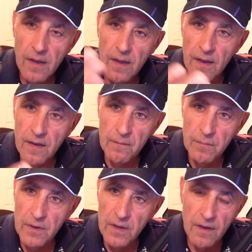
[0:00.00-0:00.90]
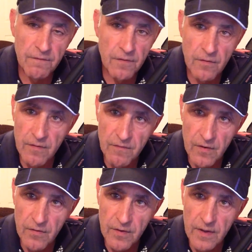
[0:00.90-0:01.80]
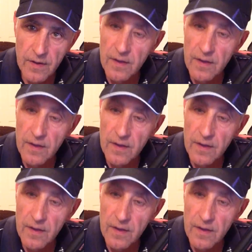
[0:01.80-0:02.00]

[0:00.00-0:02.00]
it can be a very, very